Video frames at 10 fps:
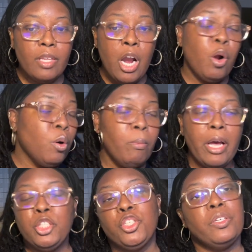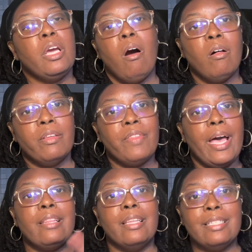our home buying journey, all of
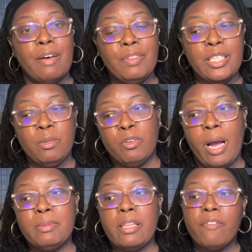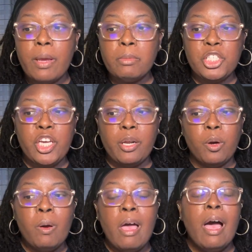that, then definitely subscribe to the family
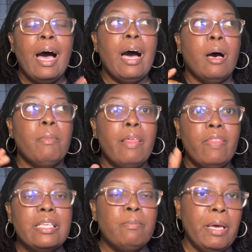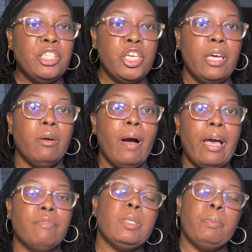channel. Um, this main channel, I
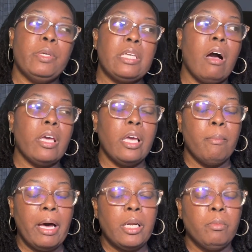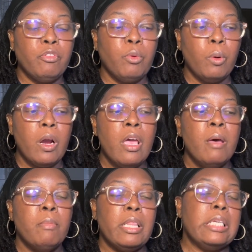have been talking about it before,
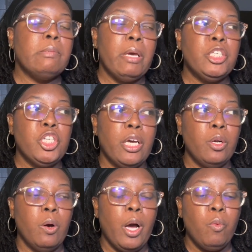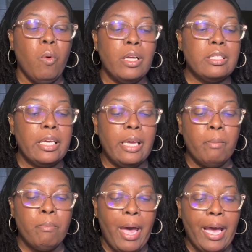but this main channel, I want to
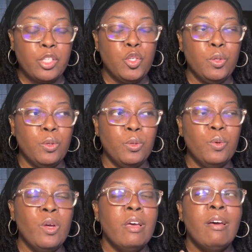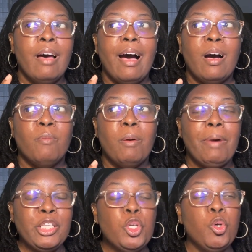get back to um,
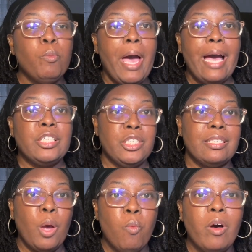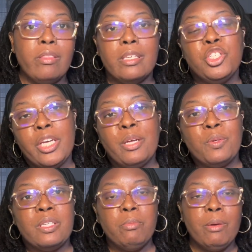my two passions. I want this channel
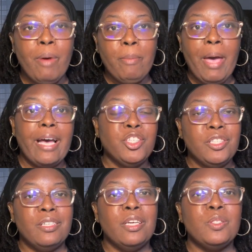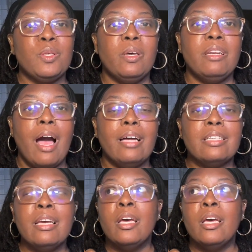to be my passion and not